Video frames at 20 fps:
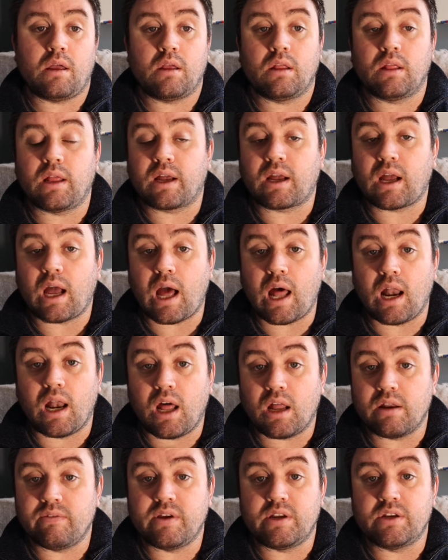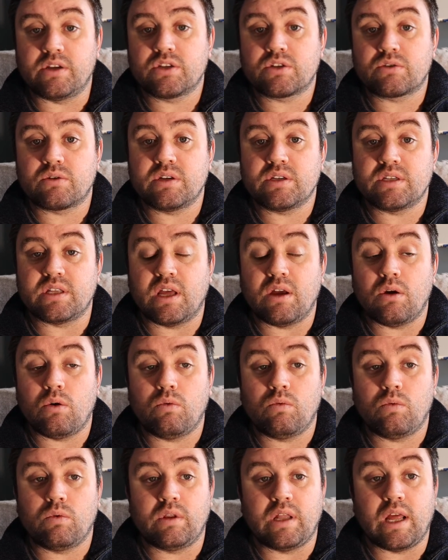Like a lot of industries
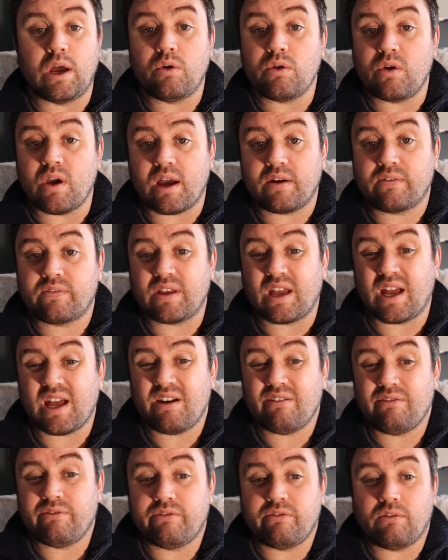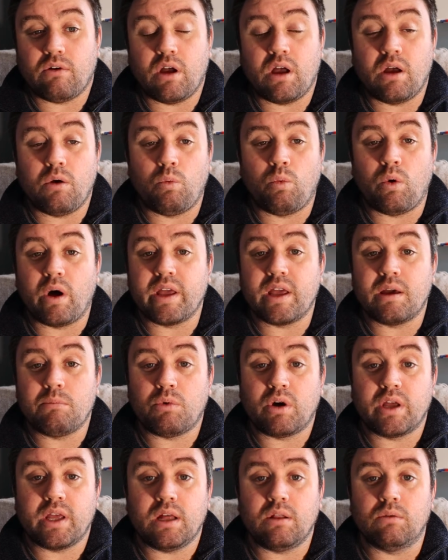now you have to have
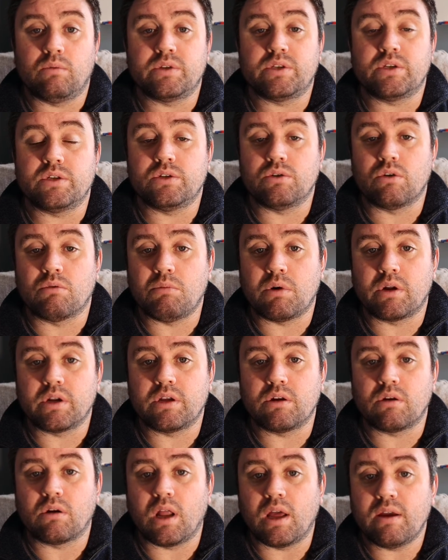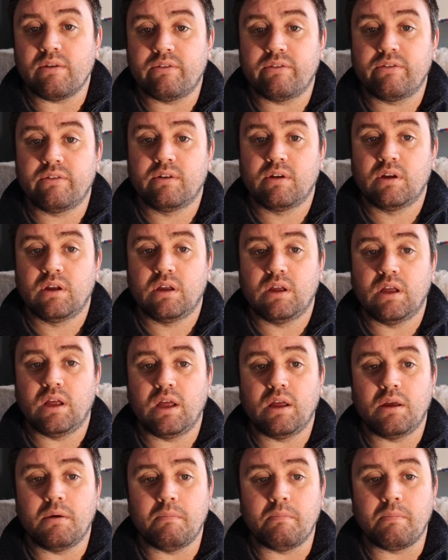YMYL, which is your money, your life,
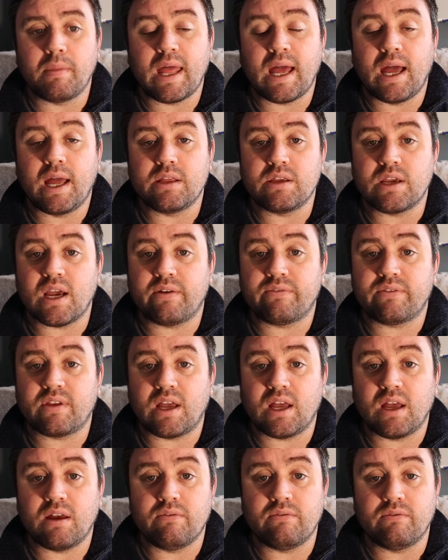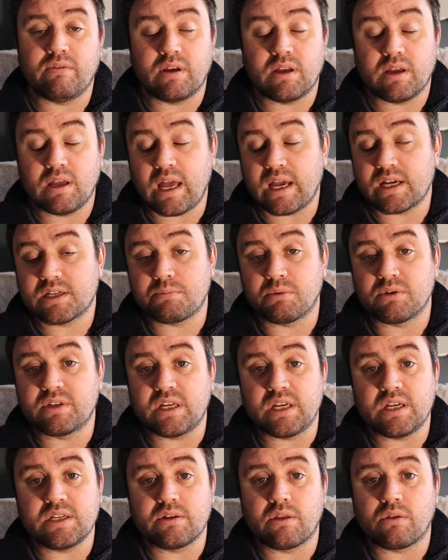and you have to have
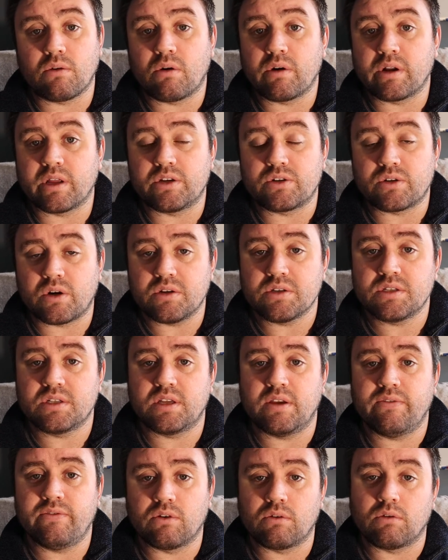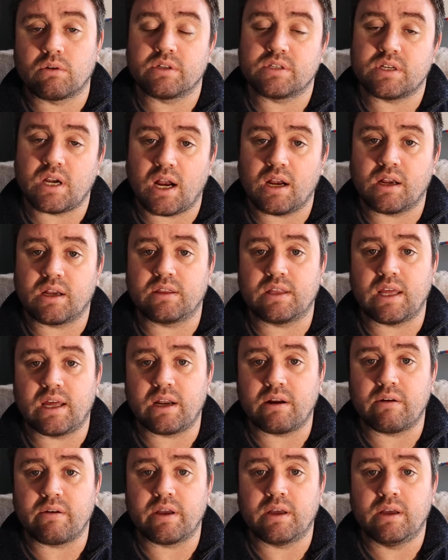expertise, authority, and trust if you're going to target that
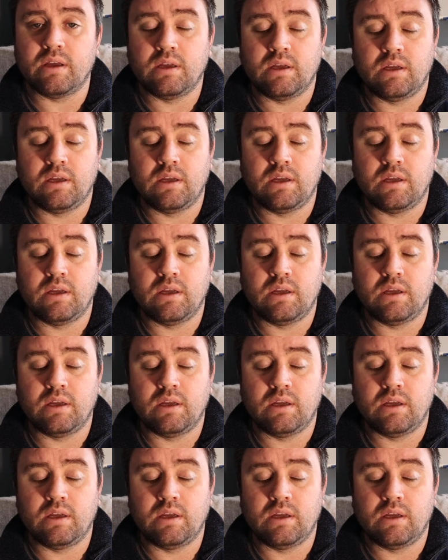area.